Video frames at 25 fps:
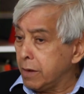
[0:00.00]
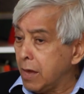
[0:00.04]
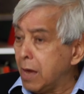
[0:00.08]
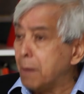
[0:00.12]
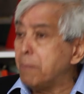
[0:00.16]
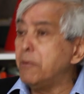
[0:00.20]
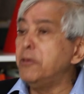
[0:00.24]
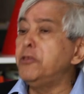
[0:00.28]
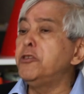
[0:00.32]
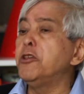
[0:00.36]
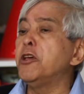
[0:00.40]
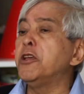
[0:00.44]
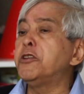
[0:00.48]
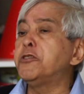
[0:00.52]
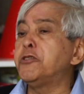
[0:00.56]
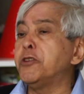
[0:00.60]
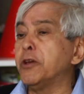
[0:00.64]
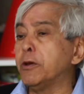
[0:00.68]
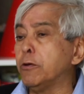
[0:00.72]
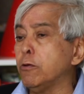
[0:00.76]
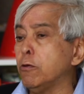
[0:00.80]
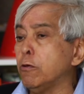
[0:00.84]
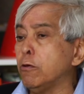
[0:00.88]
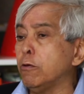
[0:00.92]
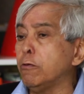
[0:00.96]
Rabindranath
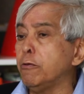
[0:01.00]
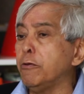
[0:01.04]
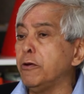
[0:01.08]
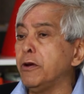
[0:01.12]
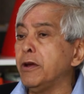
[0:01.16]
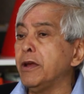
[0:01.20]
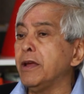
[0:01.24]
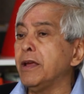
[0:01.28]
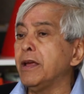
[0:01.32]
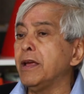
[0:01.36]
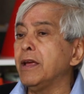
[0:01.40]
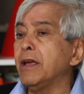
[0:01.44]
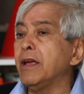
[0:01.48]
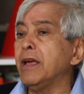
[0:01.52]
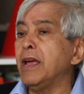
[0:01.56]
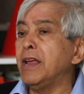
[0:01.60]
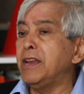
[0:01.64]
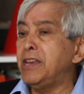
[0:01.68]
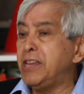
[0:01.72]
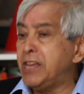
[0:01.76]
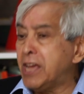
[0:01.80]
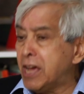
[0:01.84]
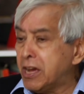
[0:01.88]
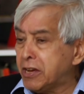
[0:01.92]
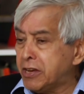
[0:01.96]
Tagore, a
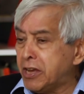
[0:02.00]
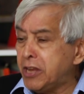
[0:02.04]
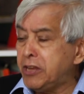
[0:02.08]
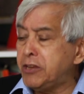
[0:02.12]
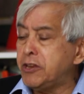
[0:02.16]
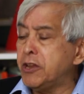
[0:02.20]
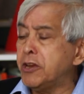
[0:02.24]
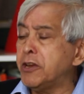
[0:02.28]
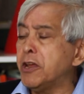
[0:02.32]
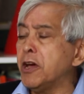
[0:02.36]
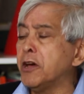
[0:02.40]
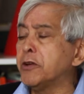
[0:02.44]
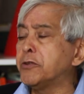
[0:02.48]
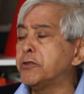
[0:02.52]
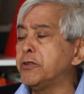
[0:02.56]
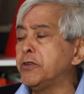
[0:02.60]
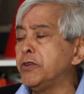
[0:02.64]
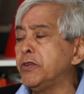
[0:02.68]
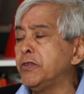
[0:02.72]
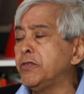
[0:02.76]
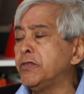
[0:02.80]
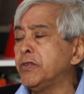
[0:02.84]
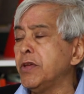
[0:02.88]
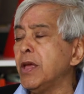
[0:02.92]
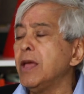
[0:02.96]
young Indian
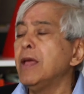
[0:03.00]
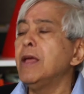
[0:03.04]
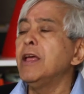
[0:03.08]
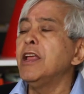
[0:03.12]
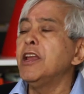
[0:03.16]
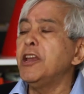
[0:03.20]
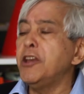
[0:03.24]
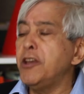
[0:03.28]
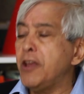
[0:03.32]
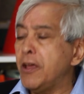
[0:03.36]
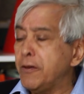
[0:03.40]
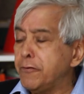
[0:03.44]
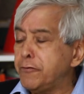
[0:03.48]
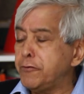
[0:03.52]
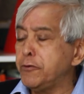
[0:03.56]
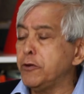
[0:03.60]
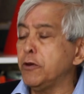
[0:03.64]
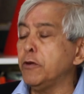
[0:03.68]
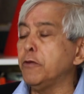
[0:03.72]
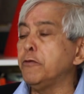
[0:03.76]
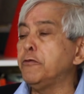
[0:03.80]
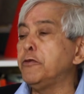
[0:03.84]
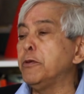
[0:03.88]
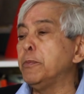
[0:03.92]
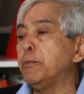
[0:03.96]
artist,
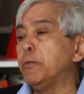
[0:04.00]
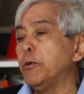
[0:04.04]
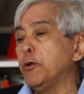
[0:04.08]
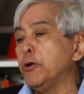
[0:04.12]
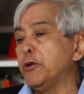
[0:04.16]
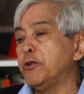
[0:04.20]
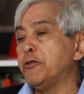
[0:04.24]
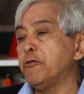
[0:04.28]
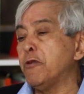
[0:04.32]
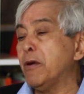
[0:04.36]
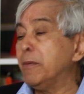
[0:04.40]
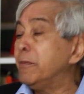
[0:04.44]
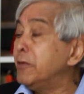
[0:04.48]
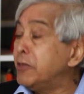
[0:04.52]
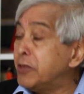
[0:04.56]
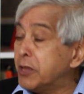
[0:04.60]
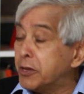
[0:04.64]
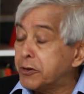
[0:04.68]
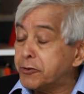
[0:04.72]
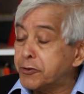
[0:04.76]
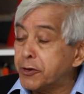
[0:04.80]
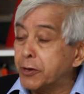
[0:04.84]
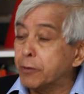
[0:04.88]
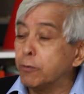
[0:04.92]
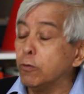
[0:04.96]
nephew of the poet
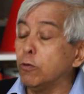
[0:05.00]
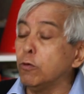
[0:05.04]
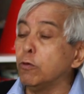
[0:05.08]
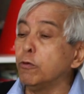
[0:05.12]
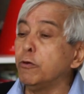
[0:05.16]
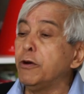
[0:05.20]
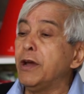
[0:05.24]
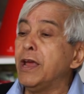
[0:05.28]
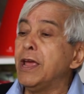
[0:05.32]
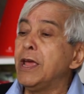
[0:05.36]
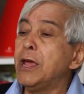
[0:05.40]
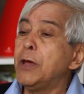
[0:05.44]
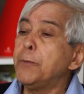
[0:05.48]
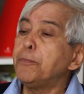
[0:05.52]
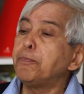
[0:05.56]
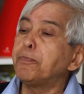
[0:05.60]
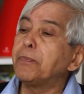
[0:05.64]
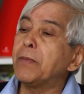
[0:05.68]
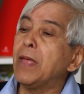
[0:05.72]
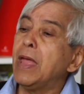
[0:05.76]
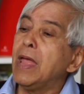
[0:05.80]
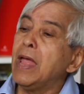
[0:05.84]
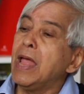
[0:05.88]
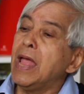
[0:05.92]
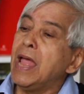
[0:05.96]
Rabindranath Tagore.
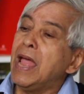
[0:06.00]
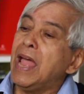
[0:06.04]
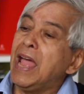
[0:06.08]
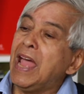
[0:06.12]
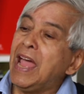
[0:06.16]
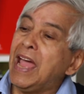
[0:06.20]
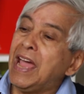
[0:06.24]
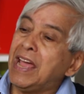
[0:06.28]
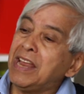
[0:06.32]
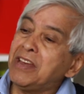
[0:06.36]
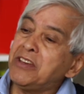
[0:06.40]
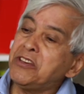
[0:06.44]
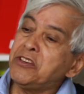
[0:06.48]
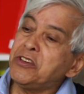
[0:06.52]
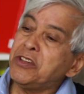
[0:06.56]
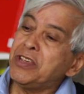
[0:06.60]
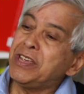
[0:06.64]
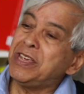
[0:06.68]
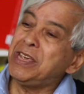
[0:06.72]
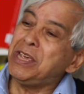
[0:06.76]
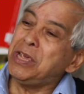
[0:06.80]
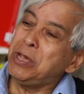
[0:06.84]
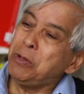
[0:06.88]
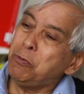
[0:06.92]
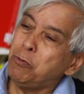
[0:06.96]
And
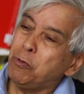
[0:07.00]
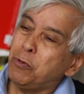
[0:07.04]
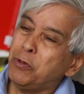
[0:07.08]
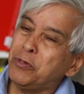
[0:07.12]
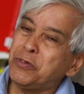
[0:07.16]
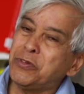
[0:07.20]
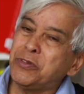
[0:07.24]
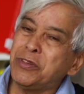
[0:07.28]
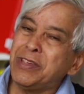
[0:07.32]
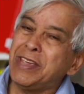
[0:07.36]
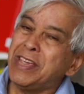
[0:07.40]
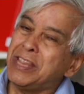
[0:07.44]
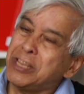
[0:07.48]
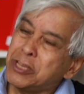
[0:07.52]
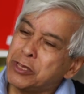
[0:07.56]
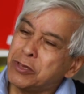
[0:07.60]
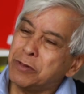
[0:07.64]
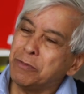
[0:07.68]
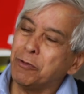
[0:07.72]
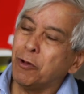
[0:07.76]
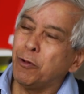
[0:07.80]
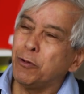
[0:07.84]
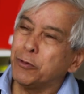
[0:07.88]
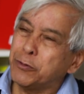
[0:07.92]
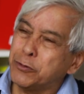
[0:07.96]
he was
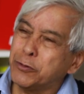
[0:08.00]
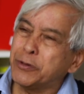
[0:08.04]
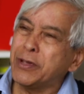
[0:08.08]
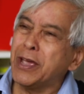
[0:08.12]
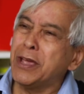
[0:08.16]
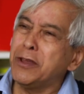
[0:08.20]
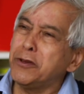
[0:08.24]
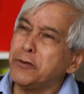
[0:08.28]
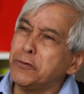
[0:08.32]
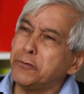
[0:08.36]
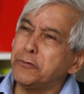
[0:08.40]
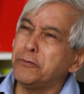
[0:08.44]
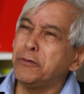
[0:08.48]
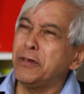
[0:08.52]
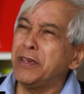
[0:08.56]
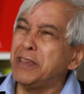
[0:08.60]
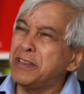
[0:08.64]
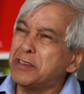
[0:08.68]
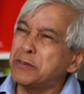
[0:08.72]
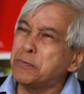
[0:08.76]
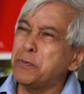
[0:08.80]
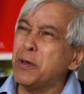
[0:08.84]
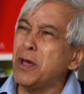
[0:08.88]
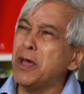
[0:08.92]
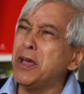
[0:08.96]
also kind of
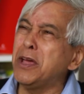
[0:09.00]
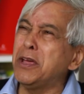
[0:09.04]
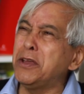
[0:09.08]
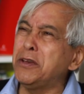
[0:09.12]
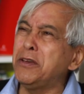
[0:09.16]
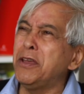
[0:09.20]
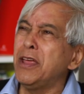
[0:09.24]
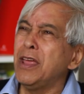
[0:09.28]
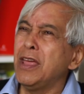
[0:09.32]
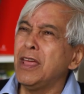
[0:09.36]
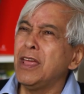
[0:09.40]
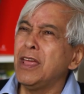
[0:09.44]
inspired